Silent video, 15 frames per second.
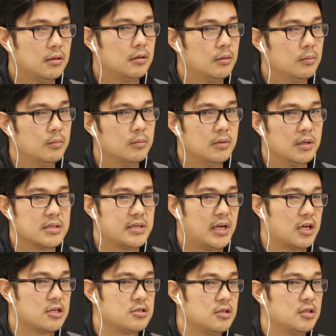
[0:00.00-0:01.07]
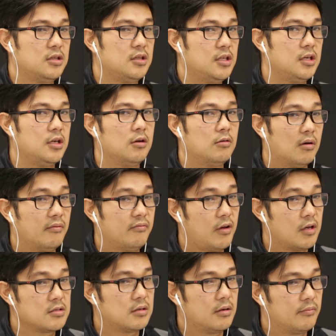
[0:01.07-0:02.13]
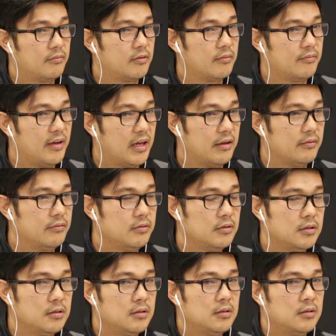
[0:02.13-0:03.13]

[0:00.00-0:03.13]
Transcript: It's actually the ground faucet comfort valve,